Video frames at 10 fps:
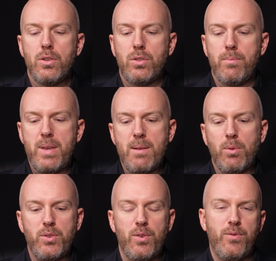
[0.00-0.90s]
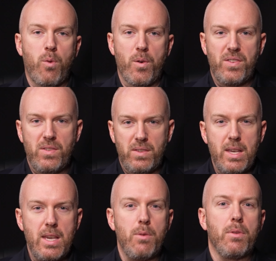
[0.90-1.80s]
to be able to
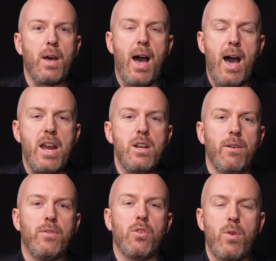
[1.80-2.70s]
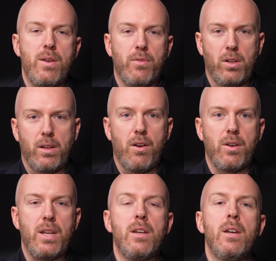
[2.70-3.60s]
foresee with a high enough degree of
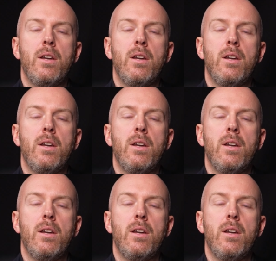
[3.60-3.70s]
clarity